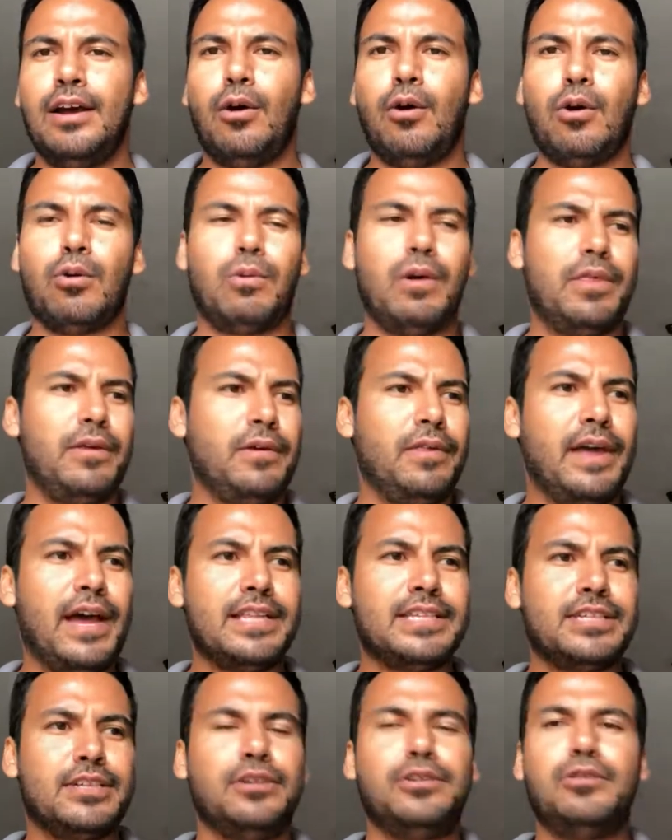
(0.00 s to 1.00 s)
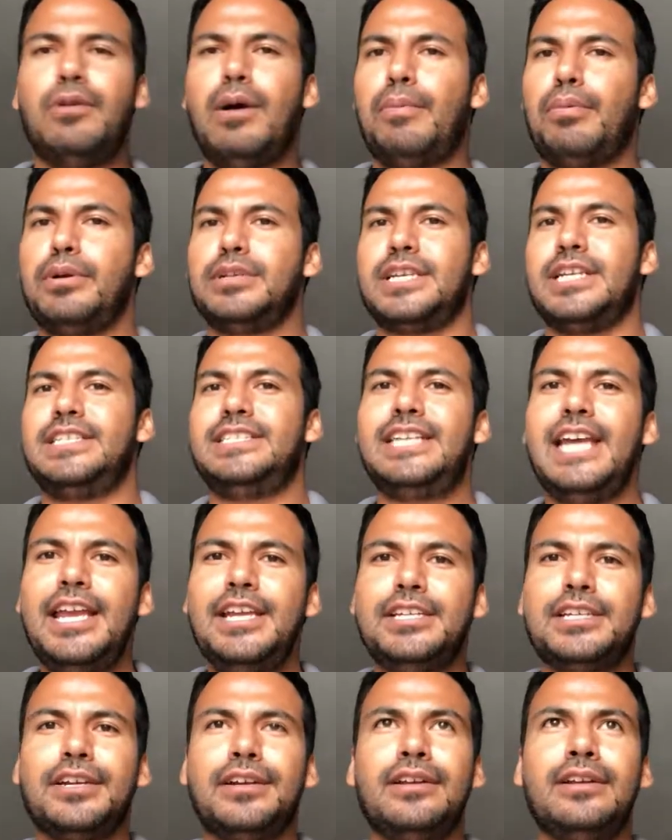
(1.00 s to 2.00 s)
or whether that's to do a
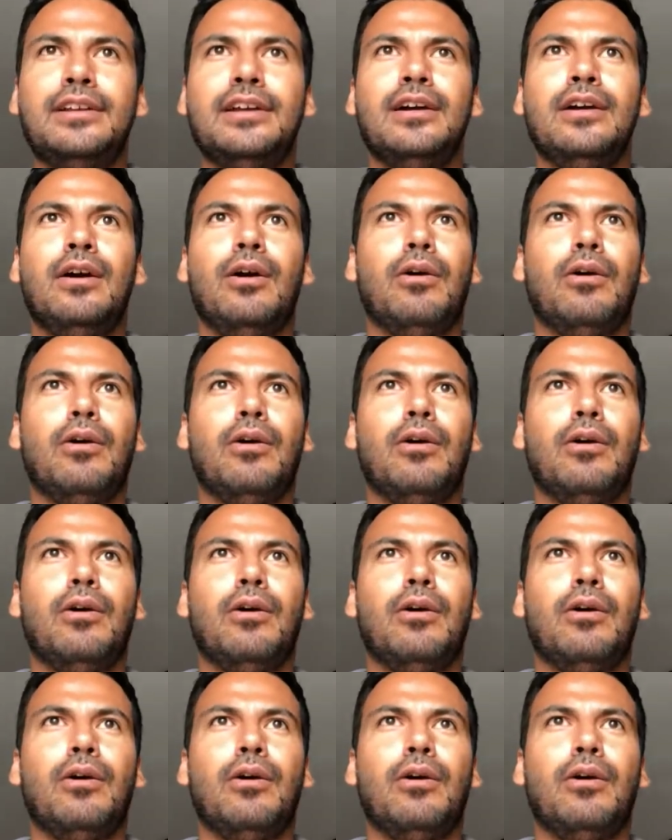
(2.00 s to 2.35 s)
presentation,